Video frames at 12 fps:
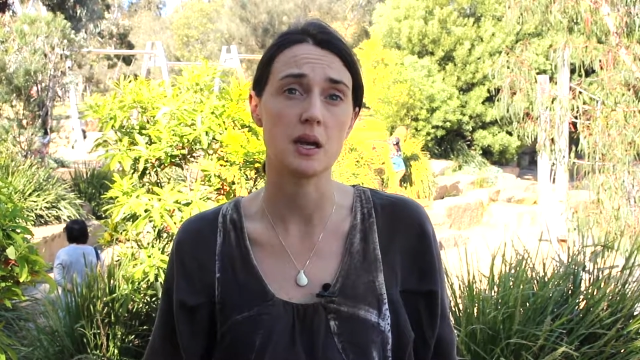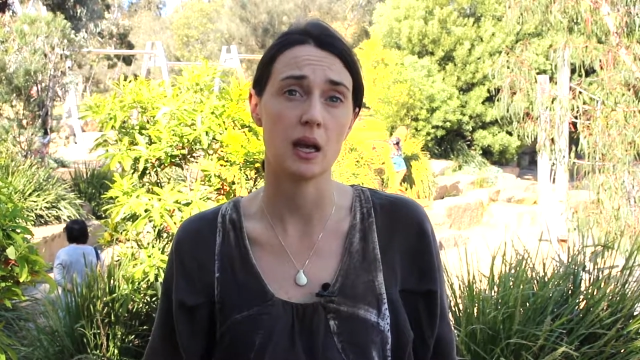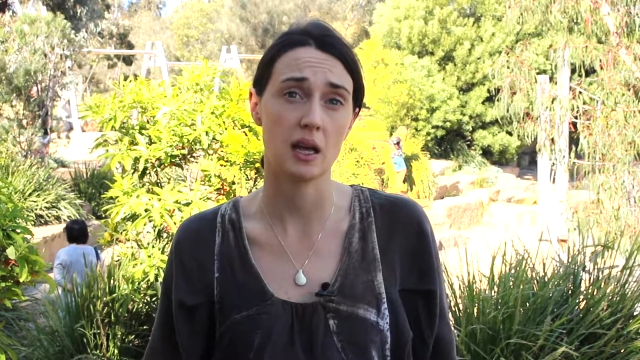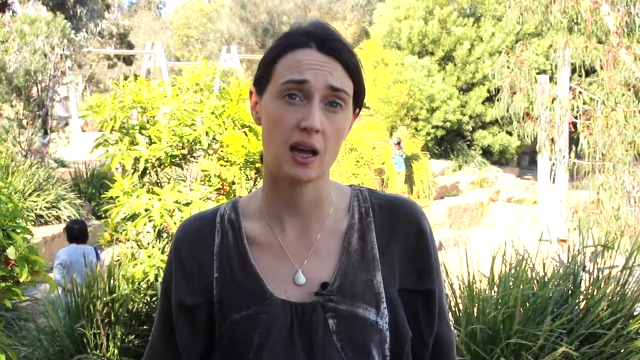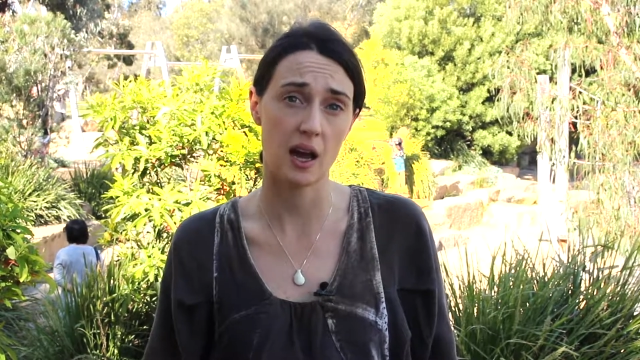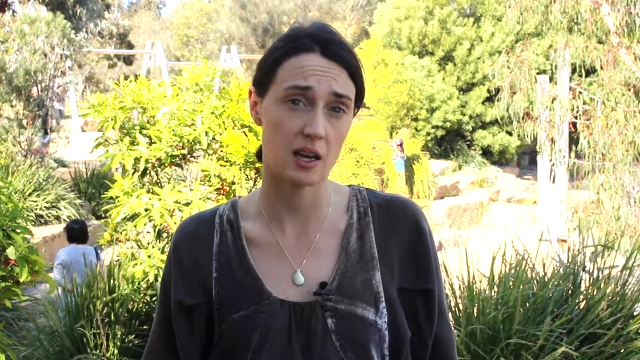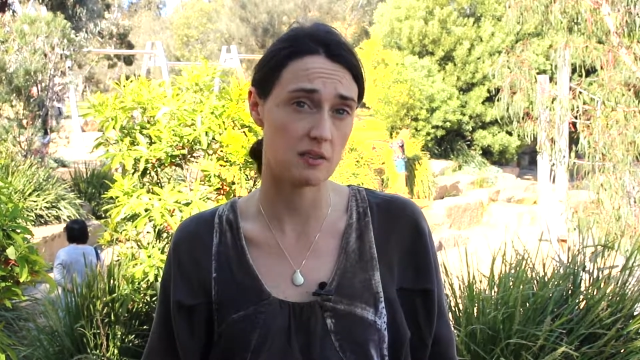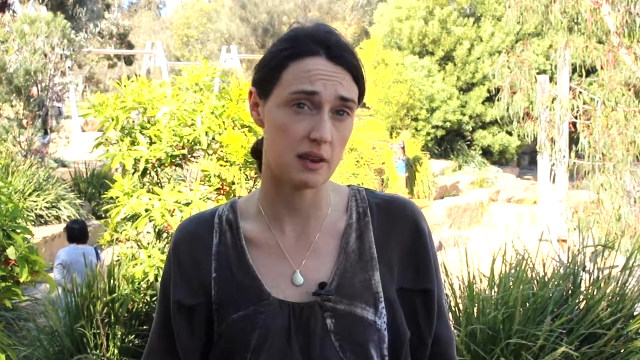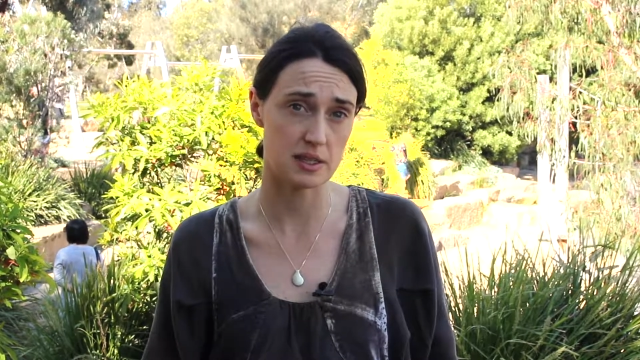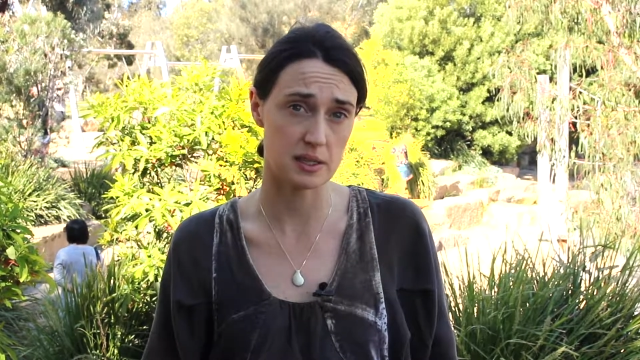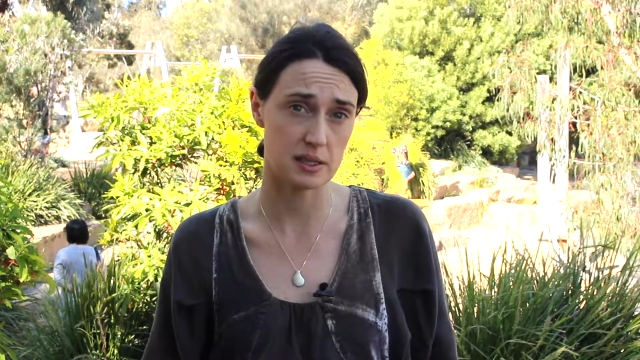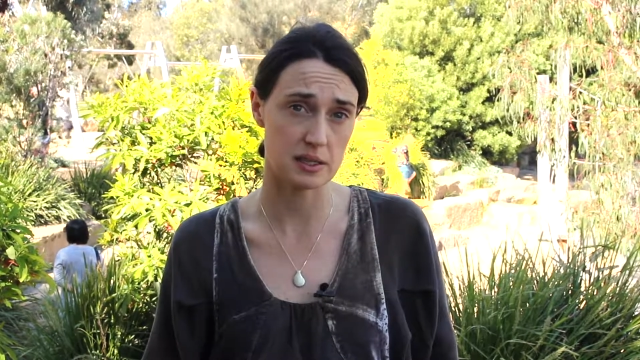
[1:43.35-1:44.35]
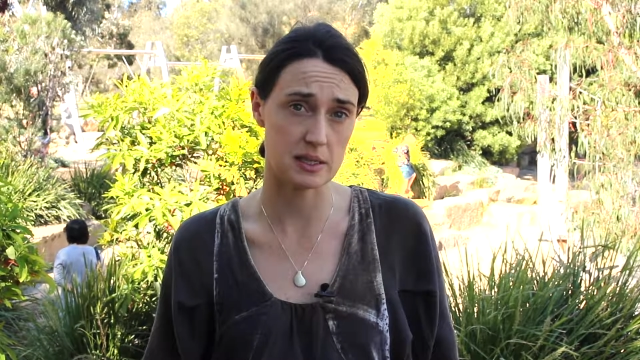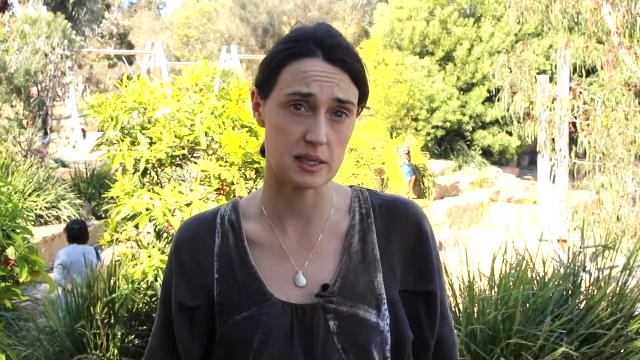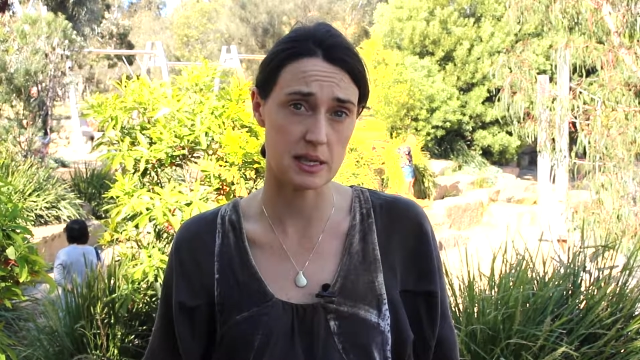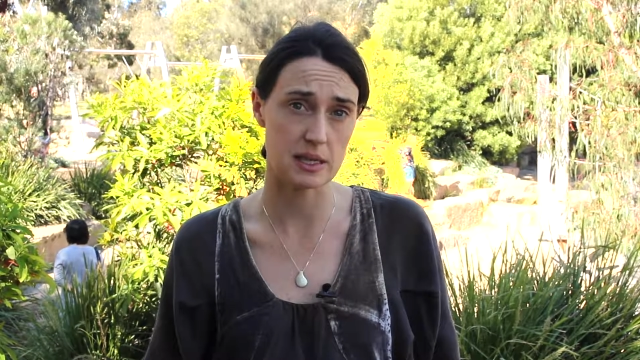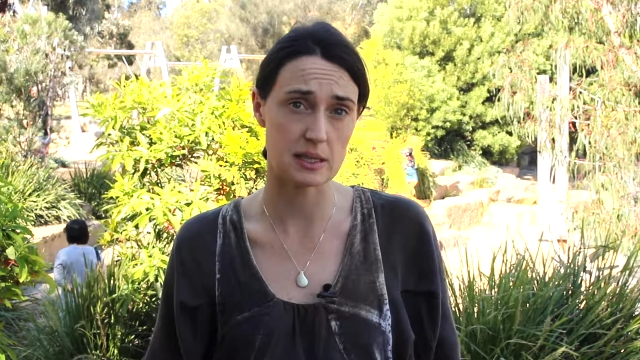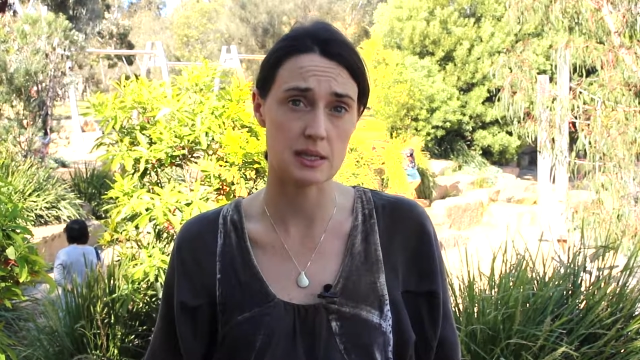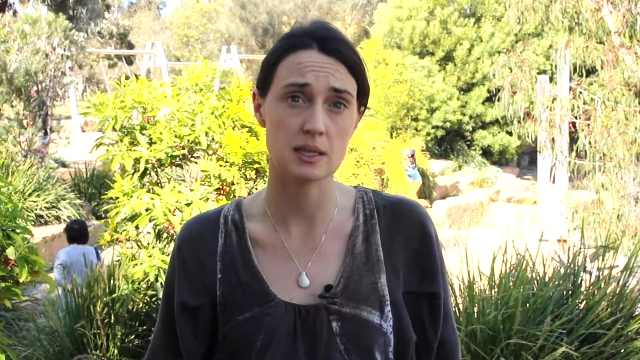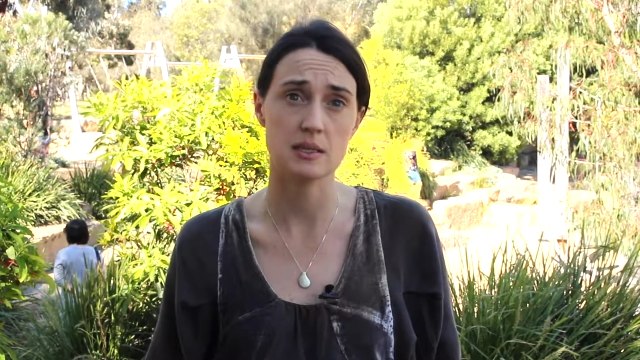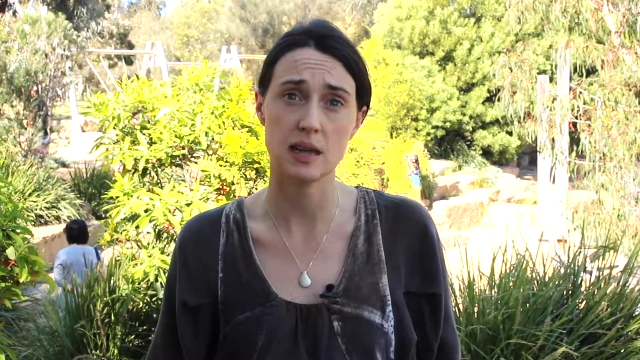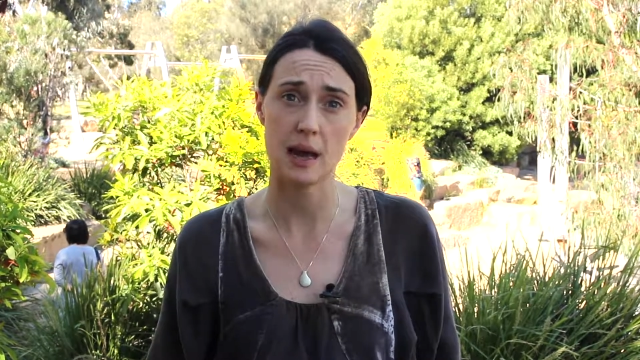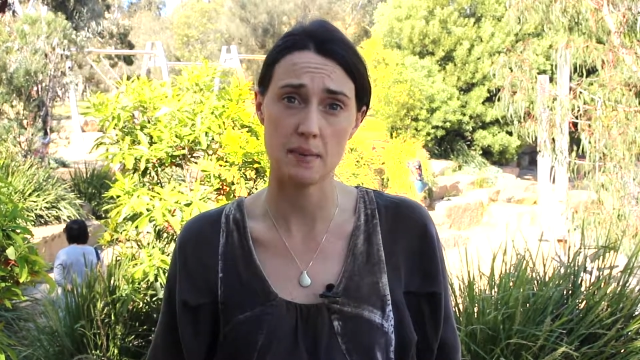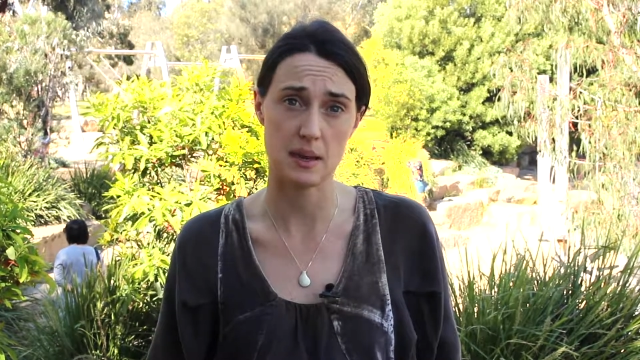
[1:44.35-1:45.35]
in cardiovascular disease,
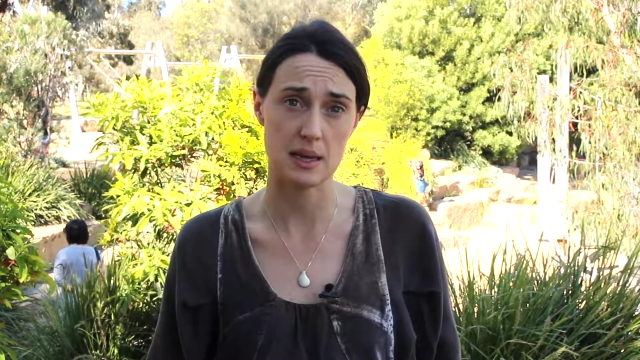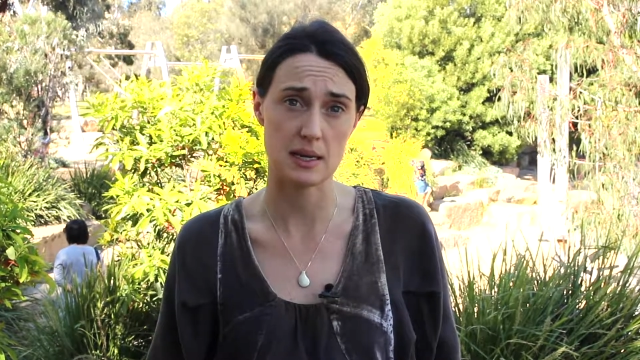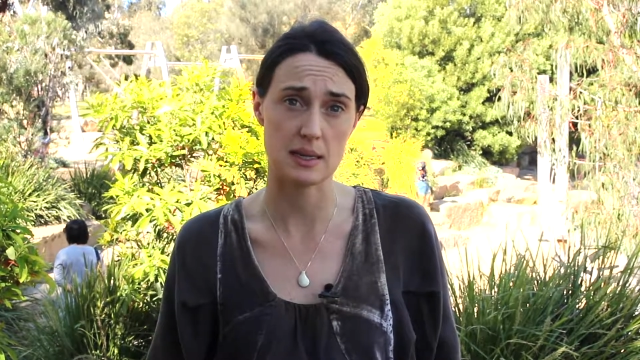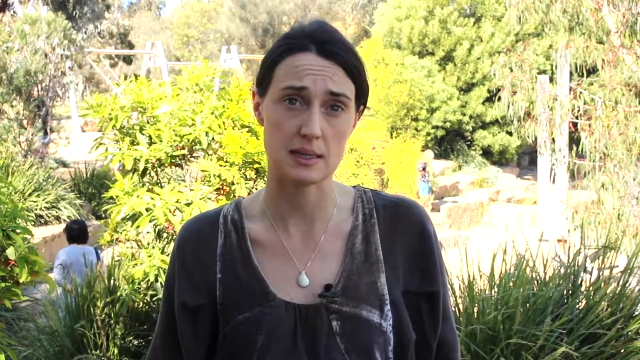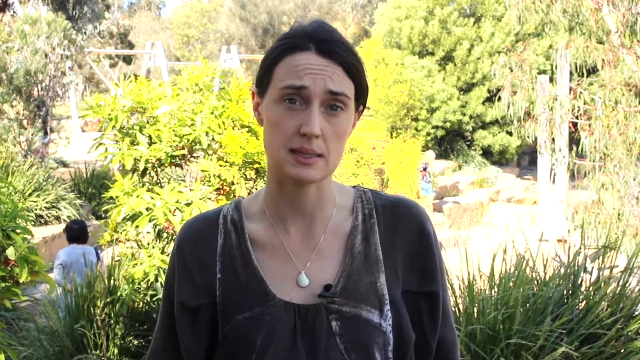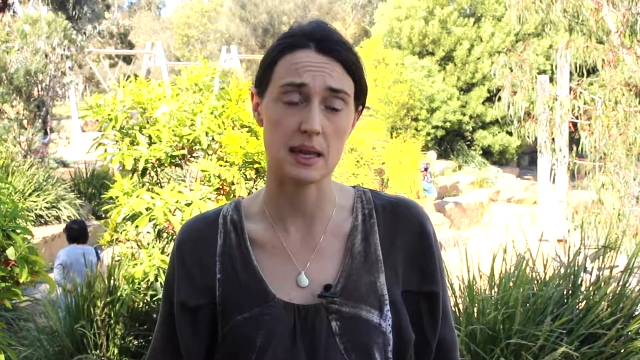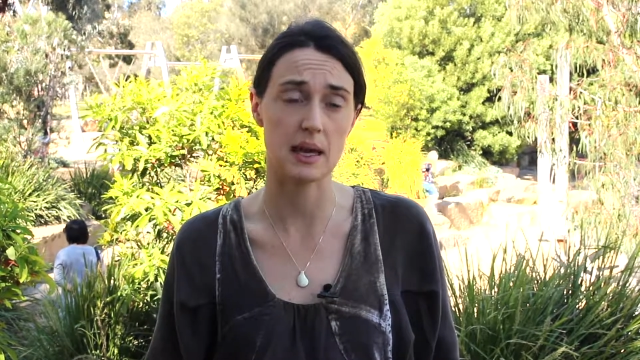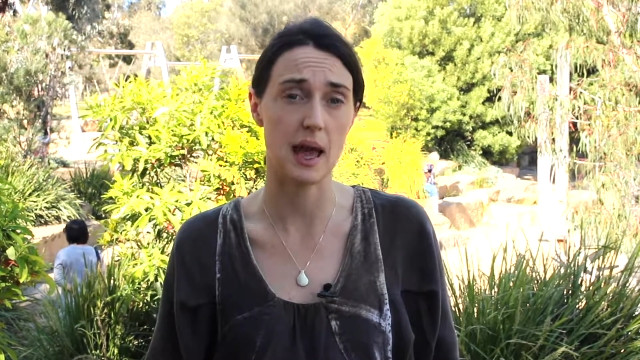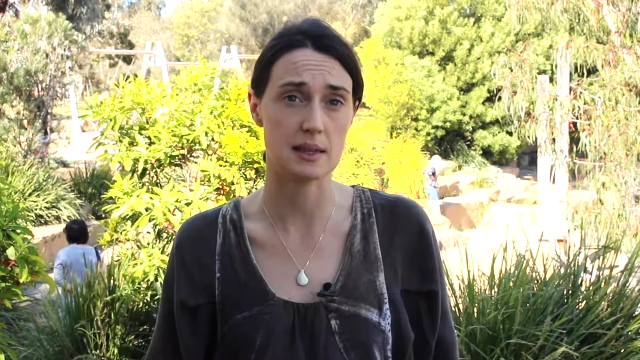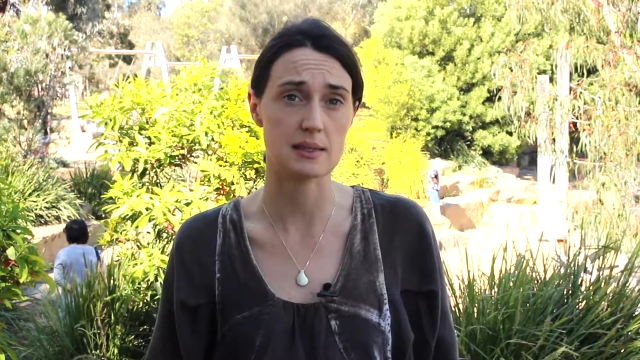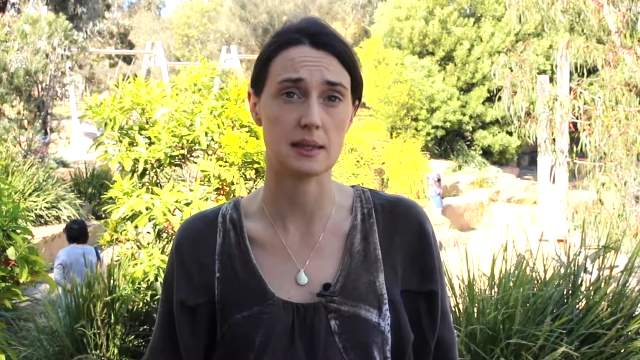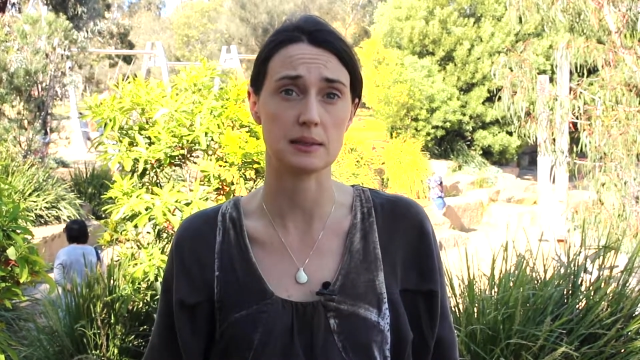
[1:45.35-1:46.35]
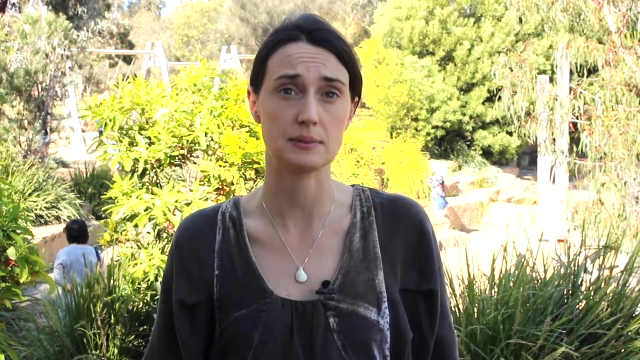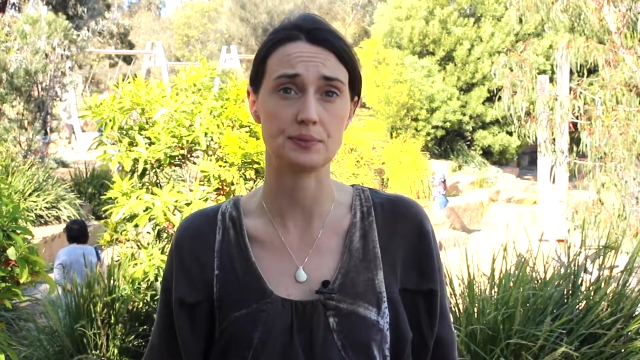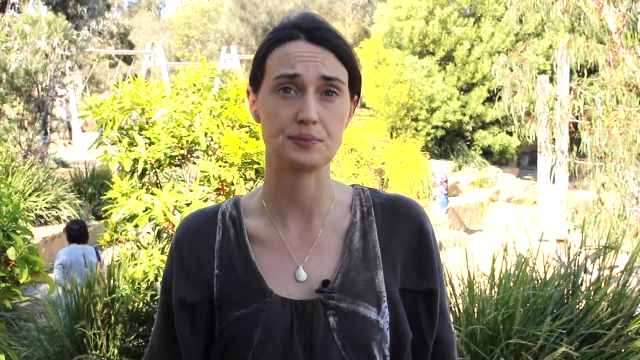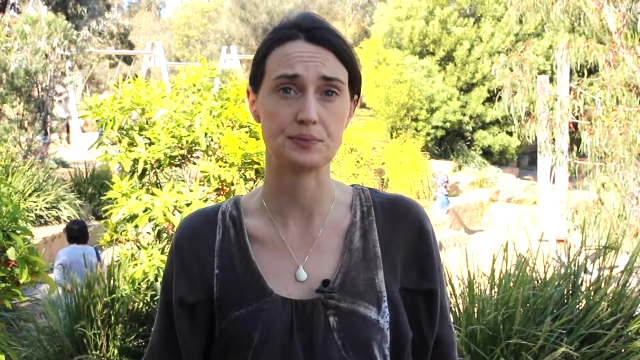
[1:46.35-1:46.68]
diabetes and cancer.